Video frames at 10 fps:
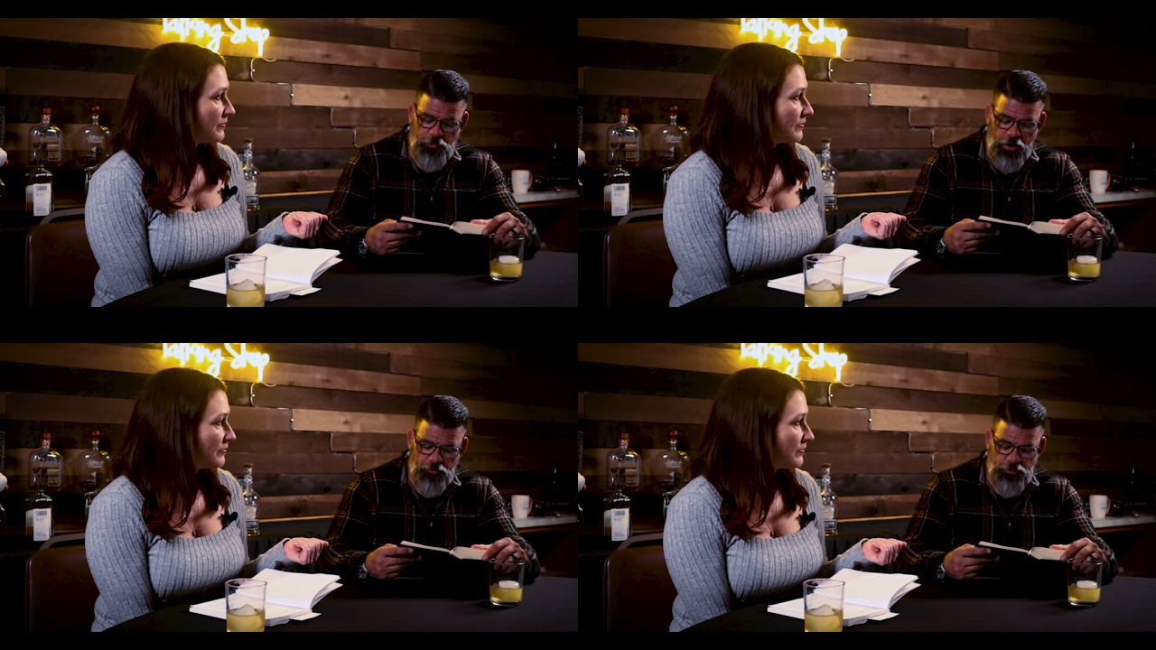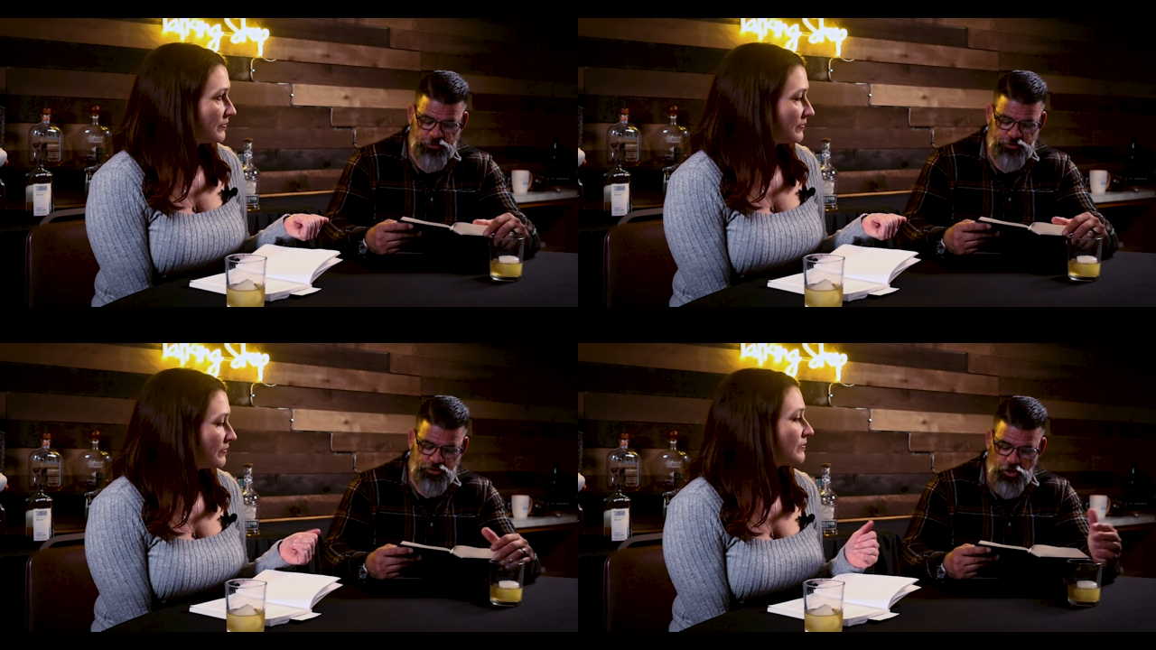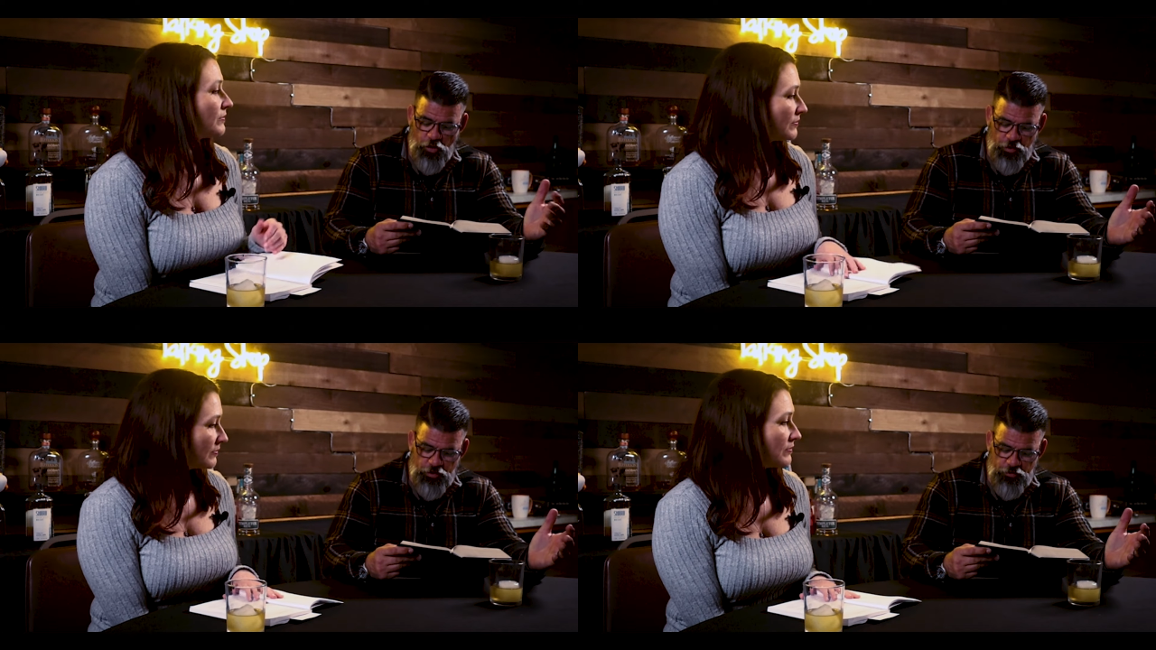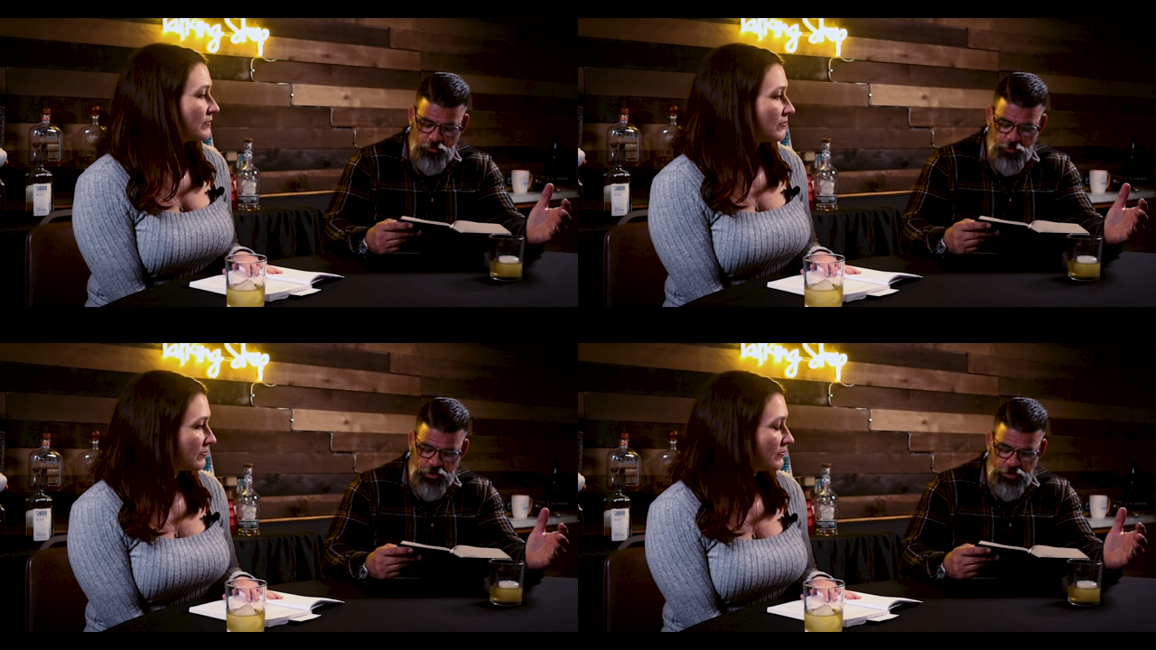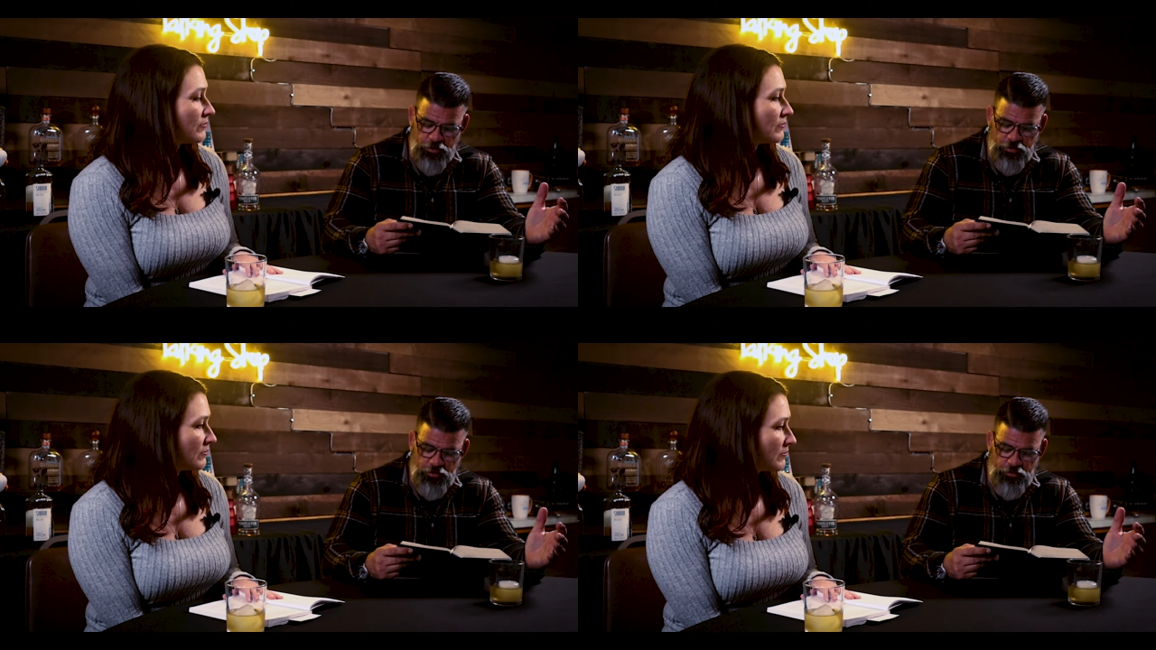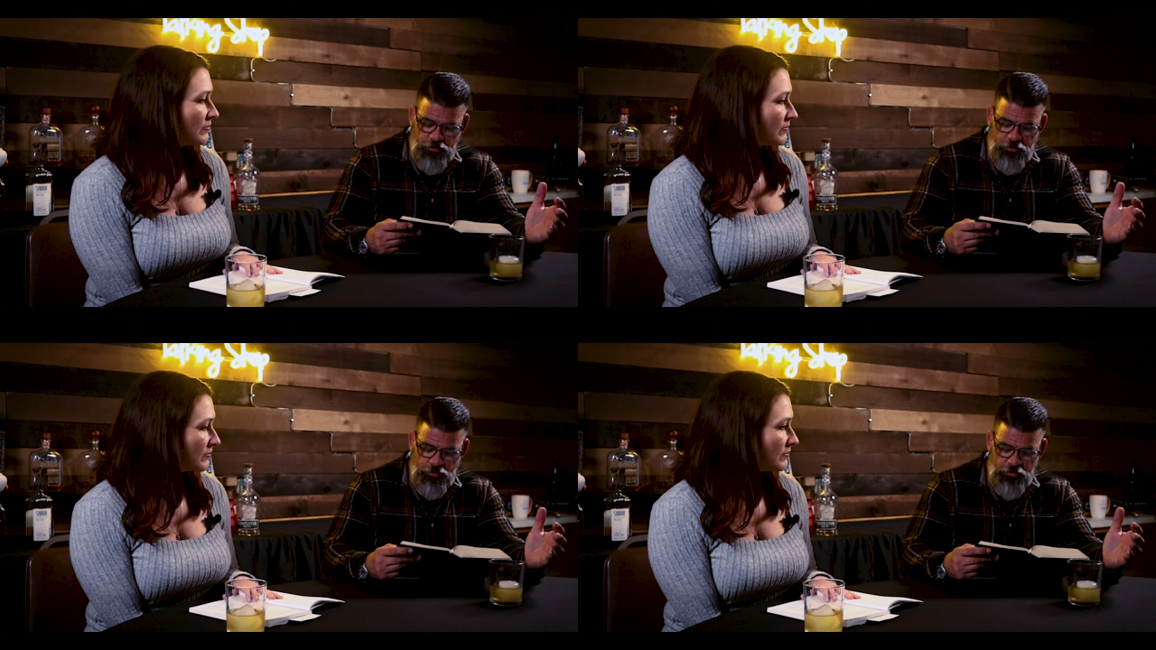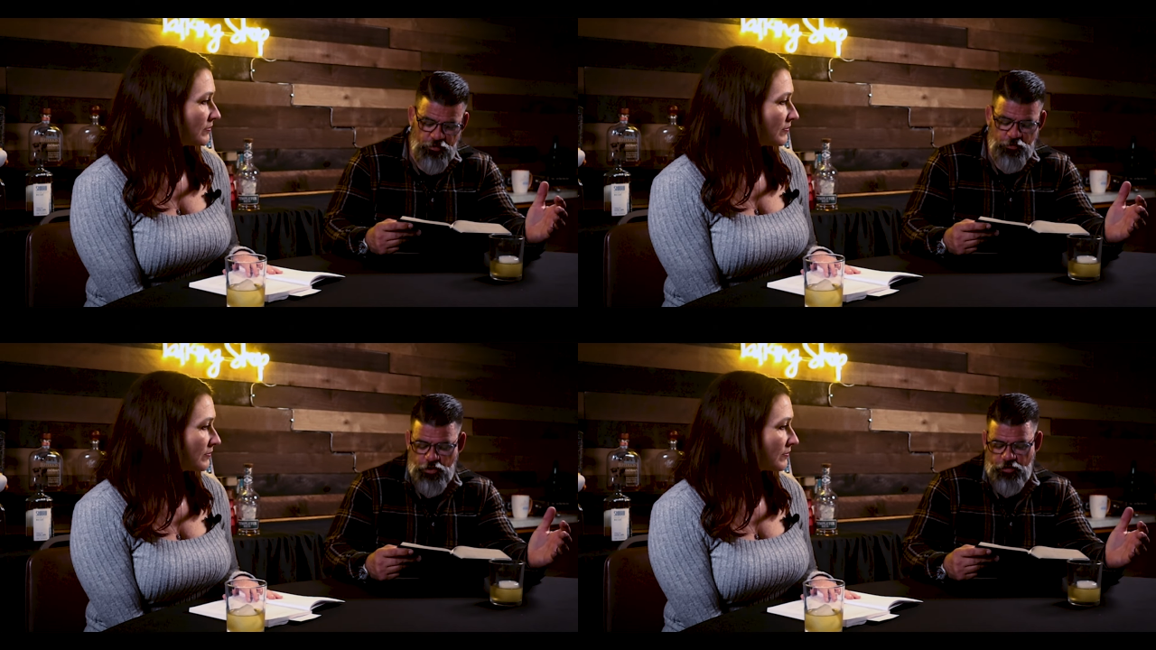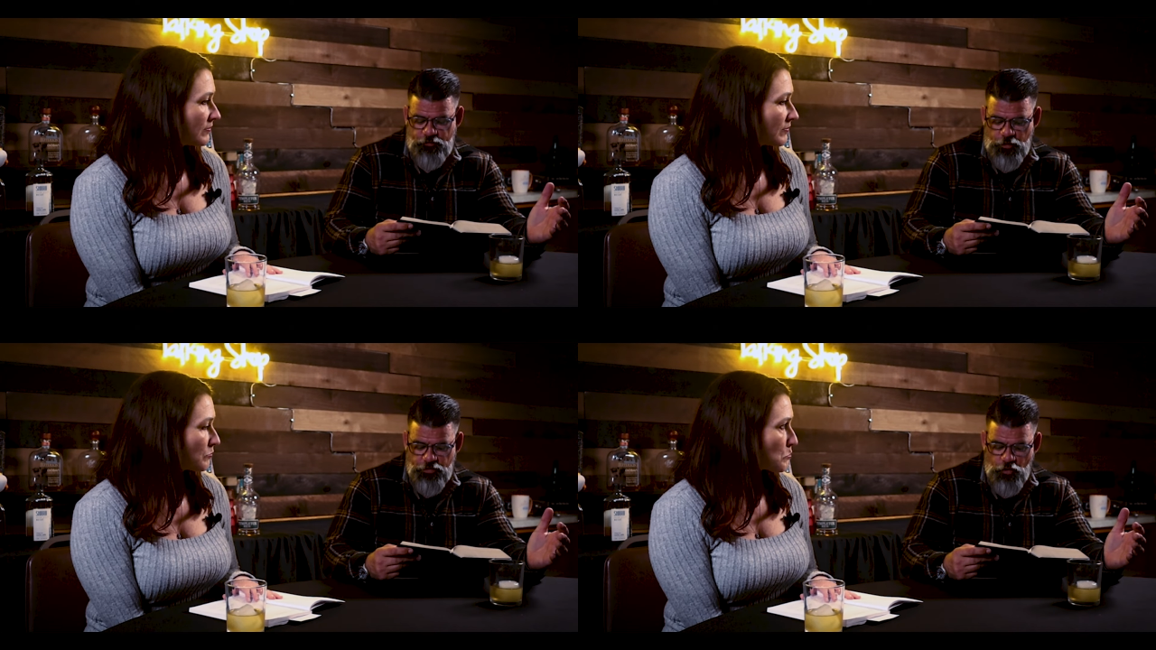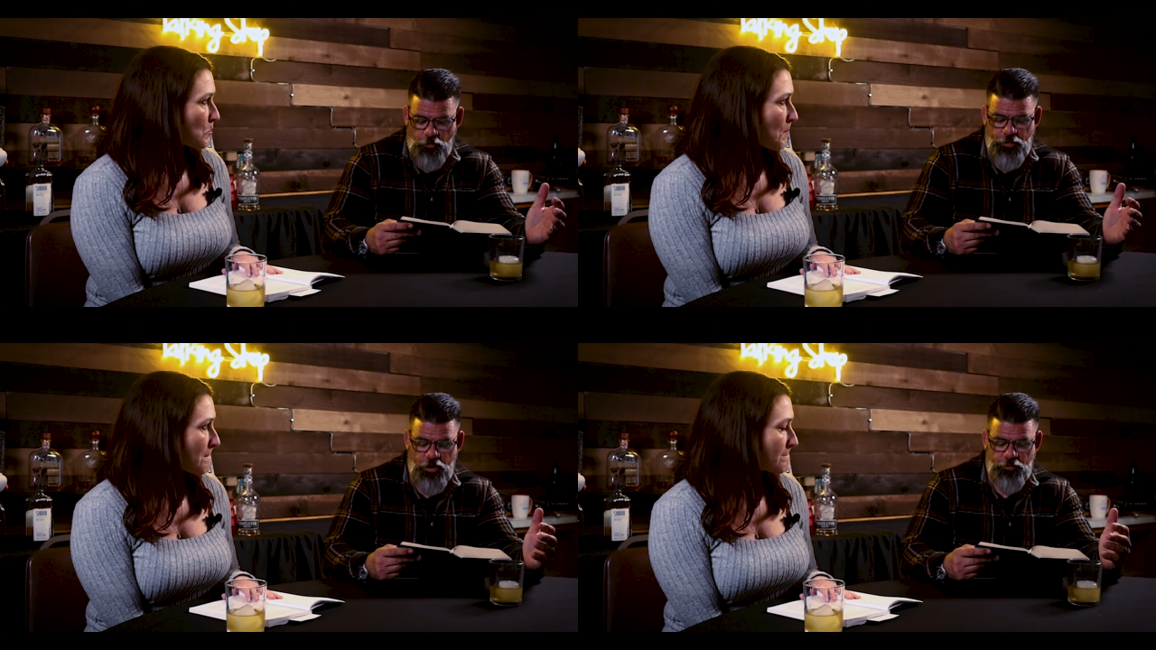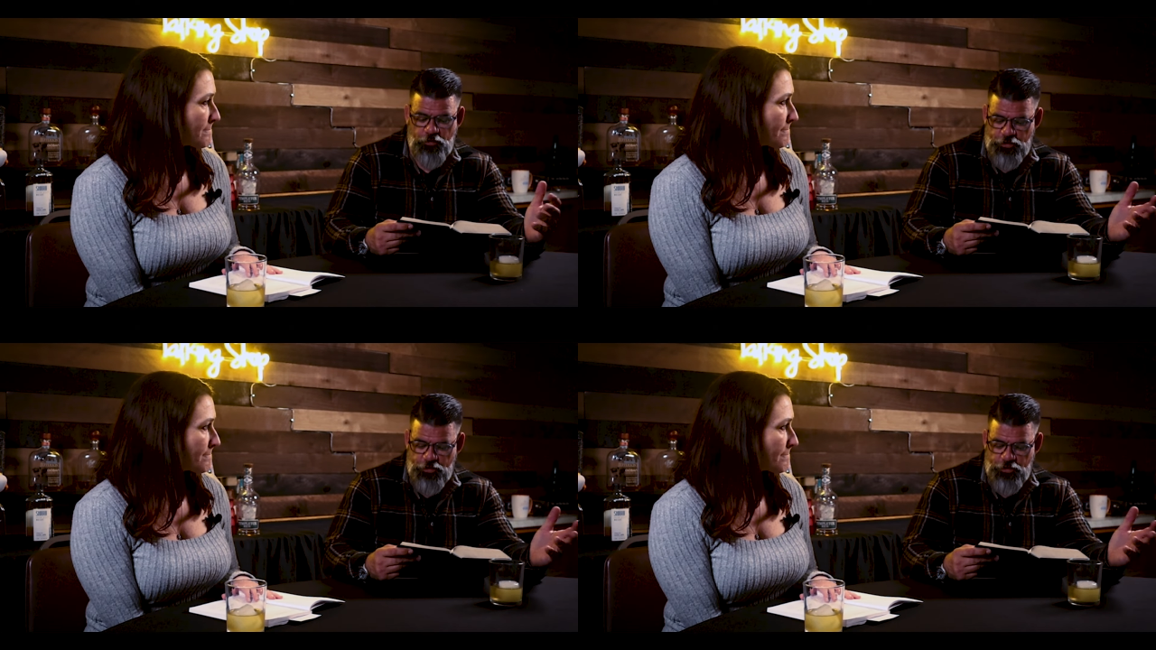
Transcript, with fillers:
Speaker 1: the parable of the sower, we don't have to read the whole parable.